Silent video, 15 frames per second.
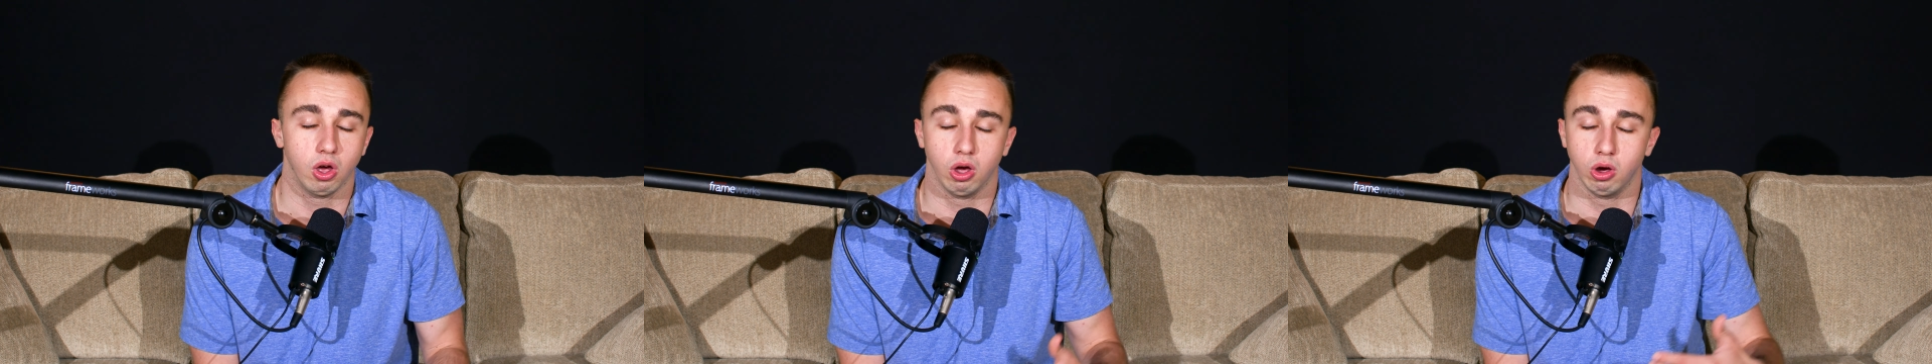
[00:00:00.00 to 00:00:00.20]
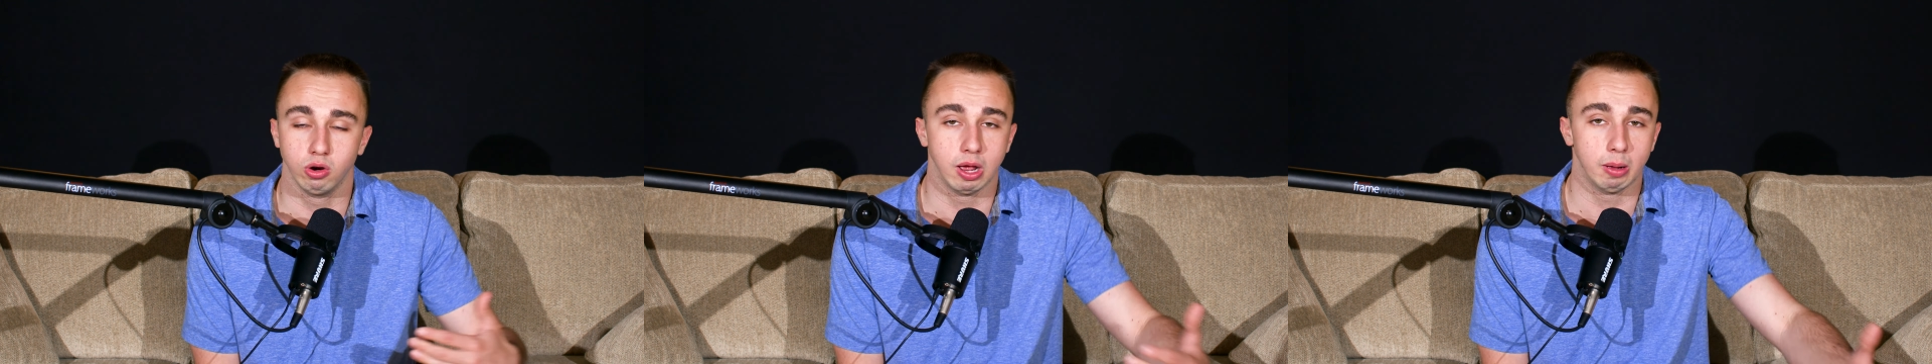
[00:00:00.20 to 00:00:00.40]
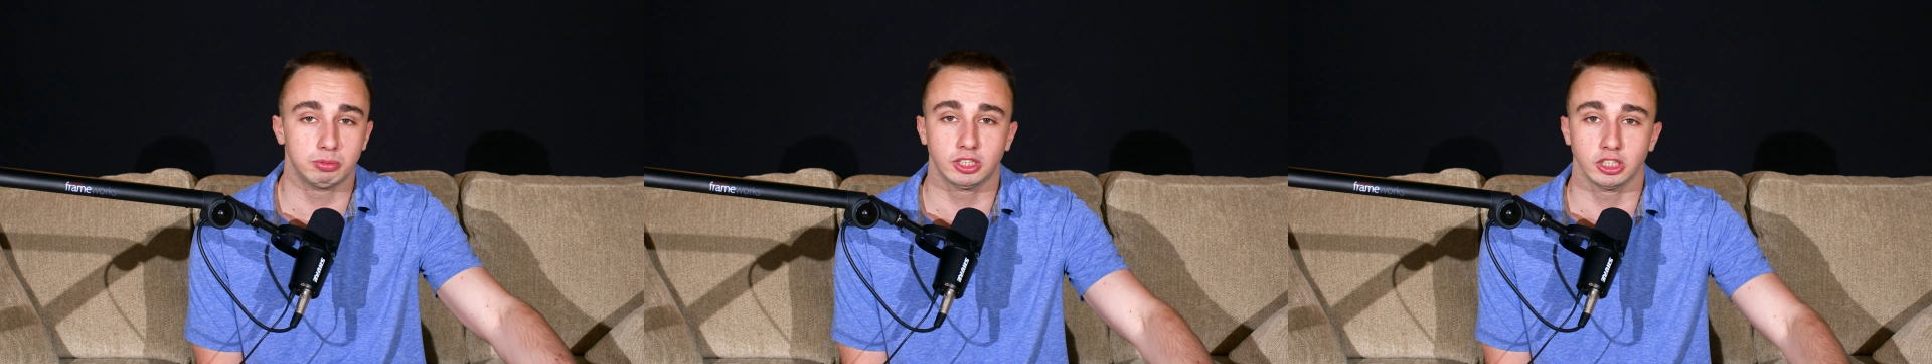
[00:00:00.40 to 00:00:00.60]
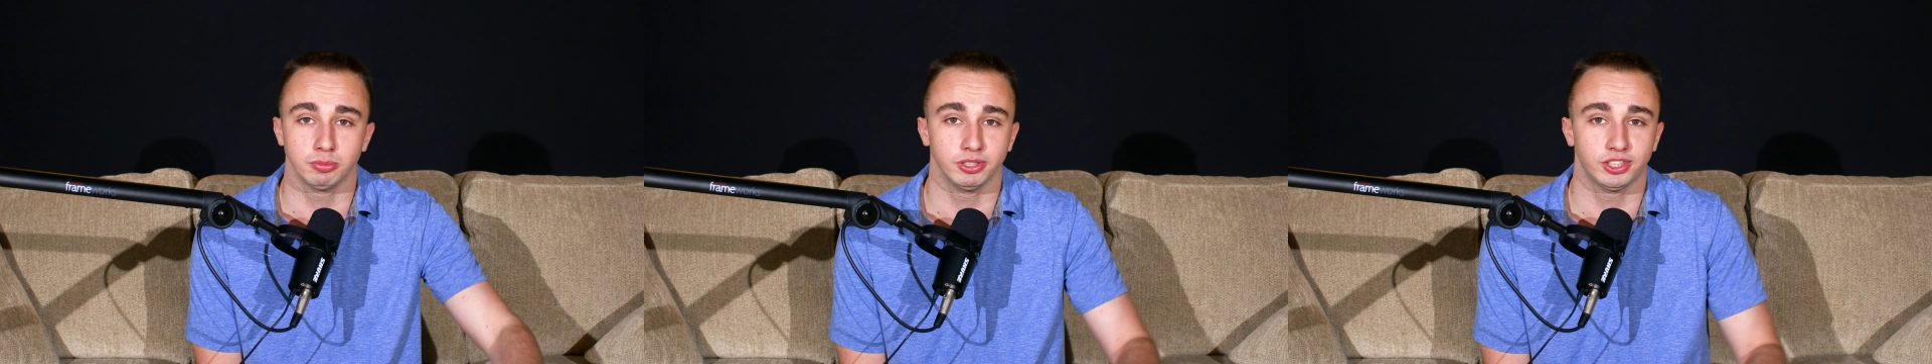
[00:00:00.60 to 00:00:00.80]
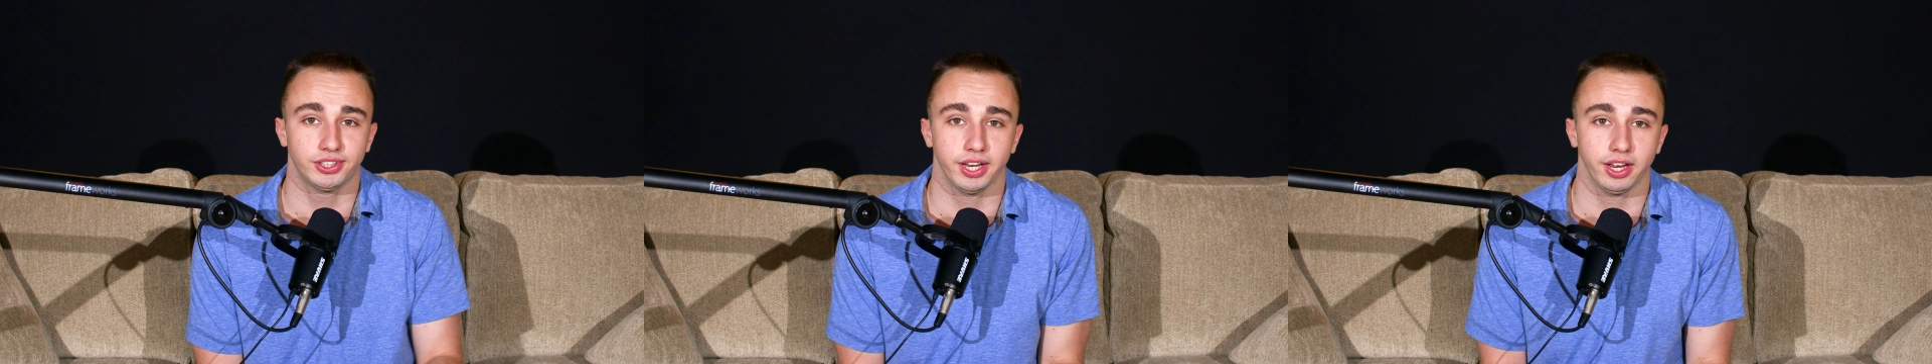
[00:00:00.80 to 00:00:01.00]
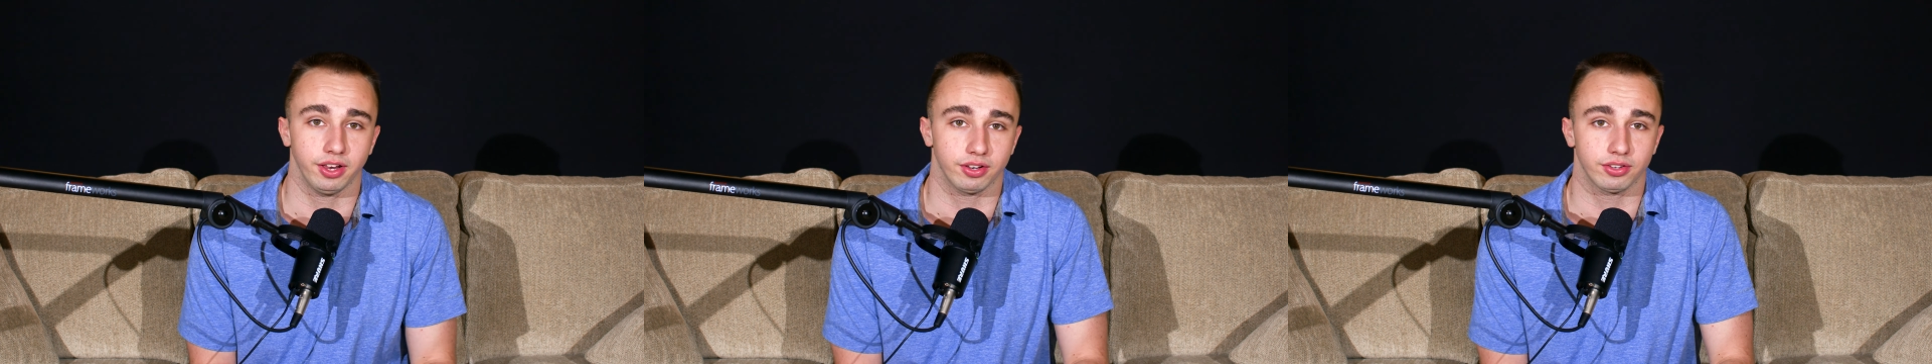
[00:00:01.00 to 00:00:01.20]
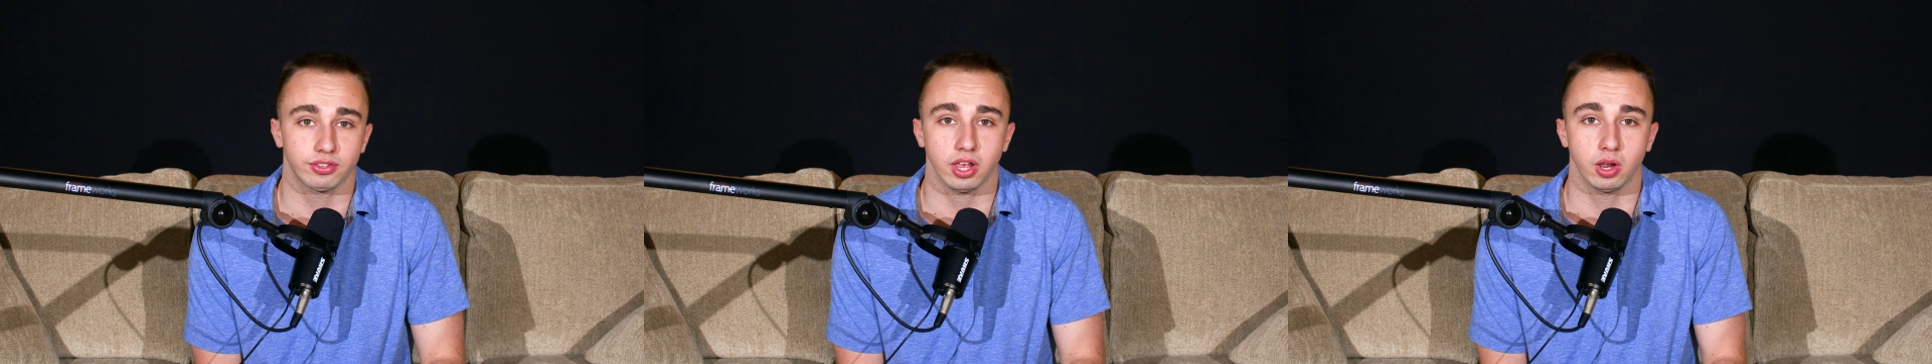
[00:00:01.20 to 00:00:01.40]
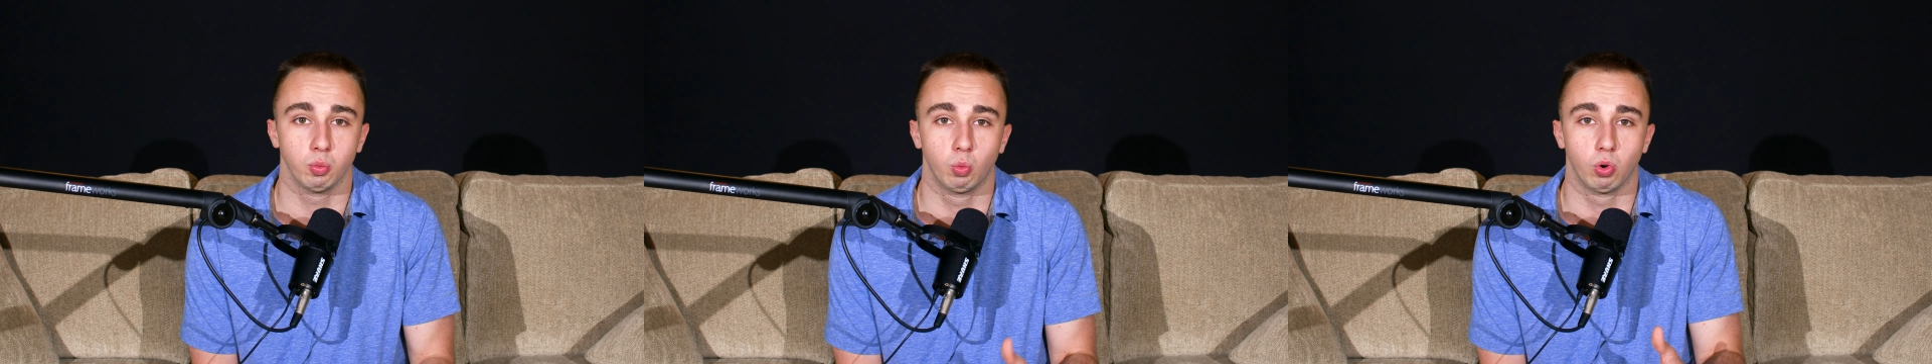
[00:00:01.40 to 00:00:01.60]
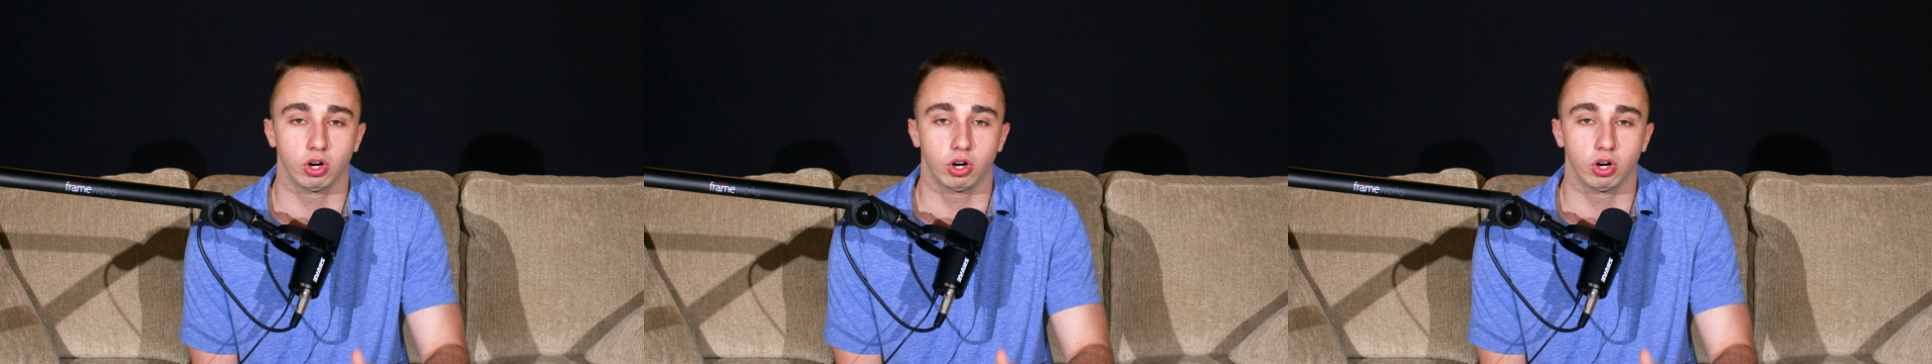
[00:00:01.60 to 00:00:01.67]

Own up to your mistakes and